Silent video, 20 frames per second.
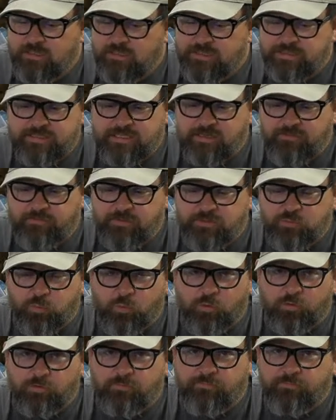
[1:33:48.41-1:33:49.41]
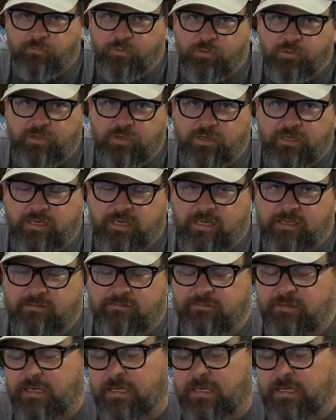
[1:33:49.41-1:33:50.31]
see if it's working for you again.